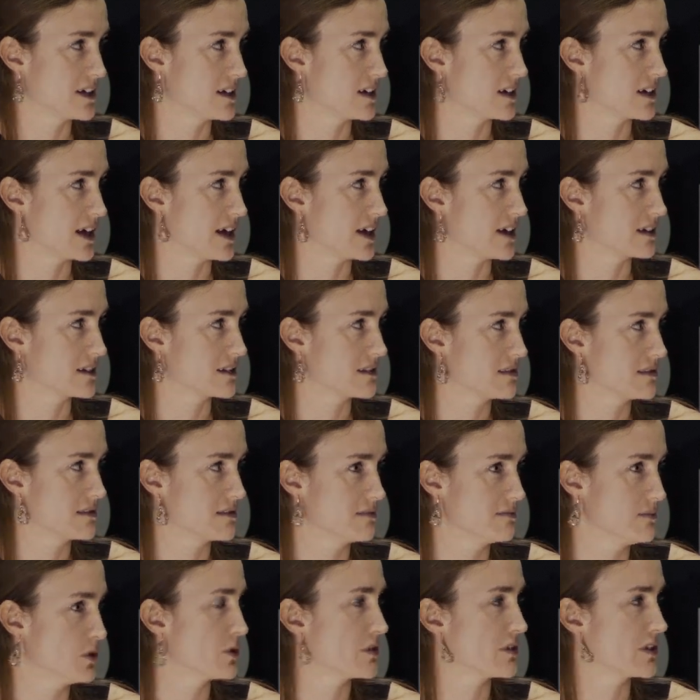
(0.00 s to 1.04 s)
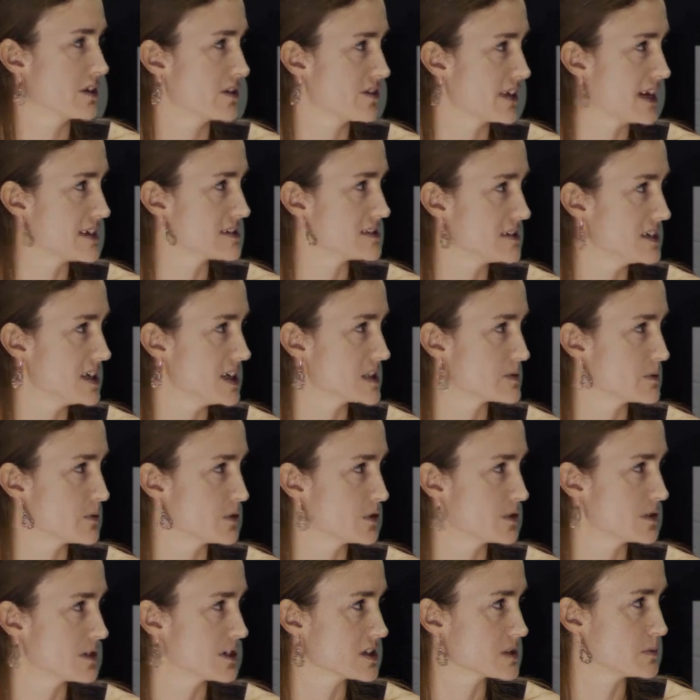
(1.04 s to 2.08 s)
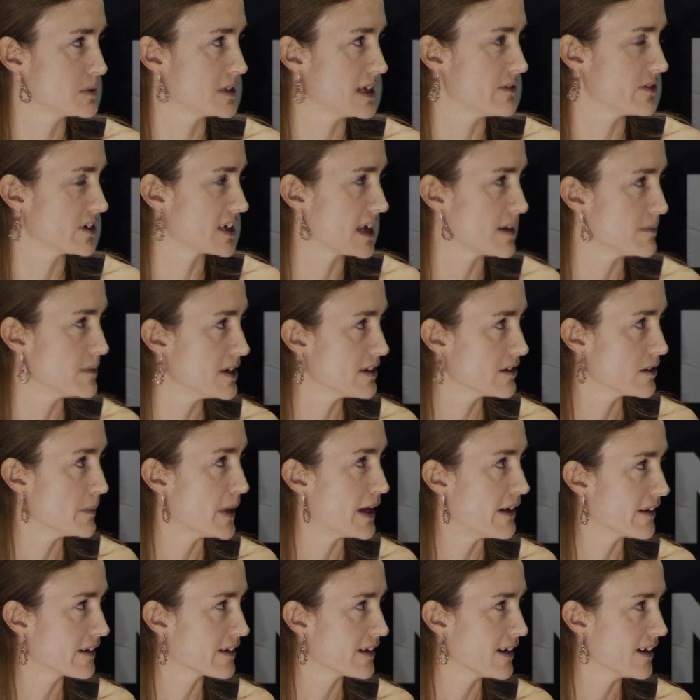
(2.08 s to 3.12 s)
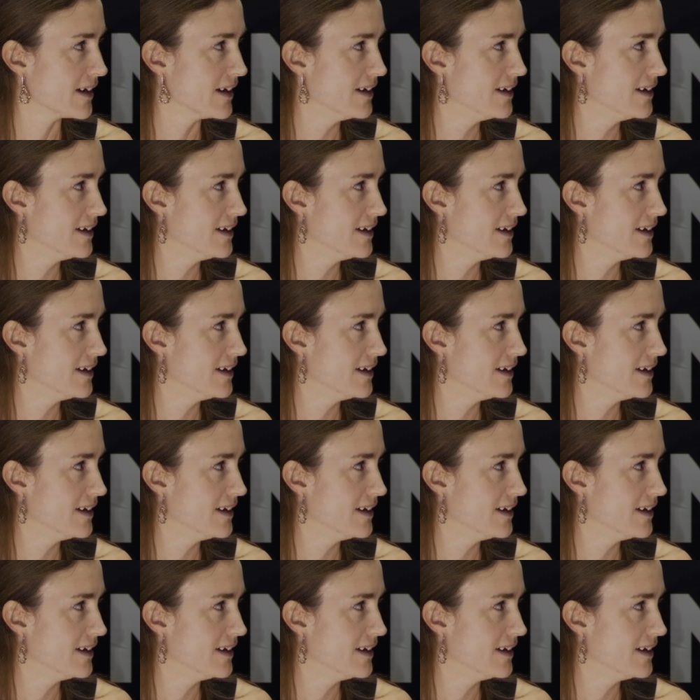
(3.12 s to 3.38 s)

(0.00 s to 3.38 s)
and like more than 1,000 years before the gospel ever came near America.